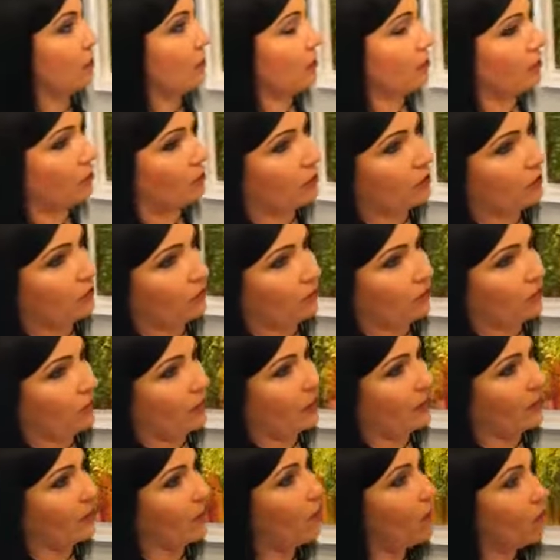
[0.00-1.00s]
are sort of
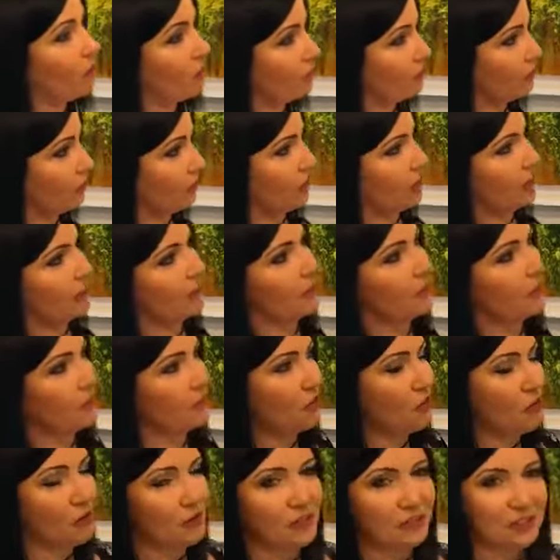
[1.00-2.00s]
all very
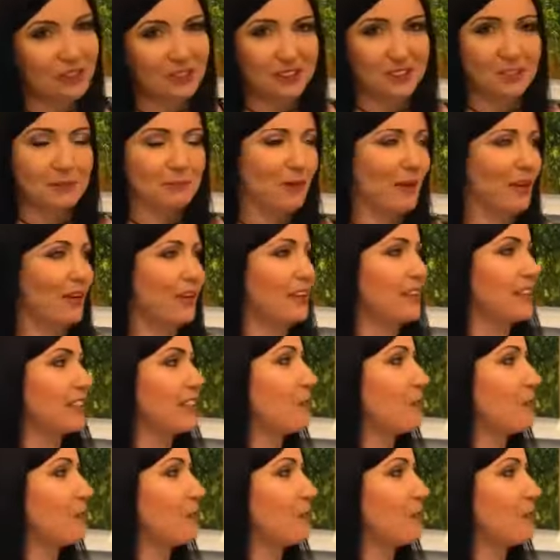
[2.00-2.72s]
forest inspired